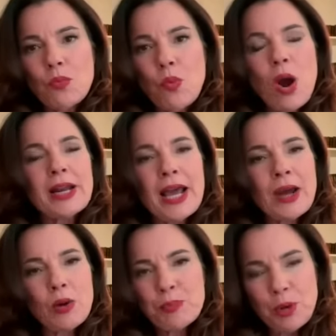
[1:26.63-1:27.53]
what
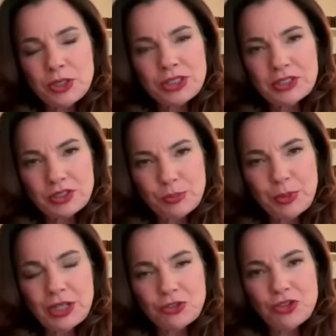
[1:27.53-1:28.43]
our
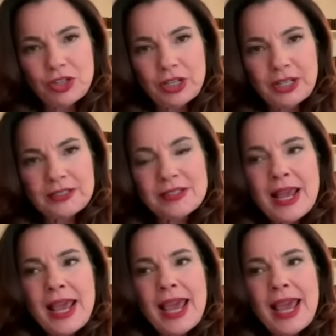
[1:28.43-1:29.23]
participation is.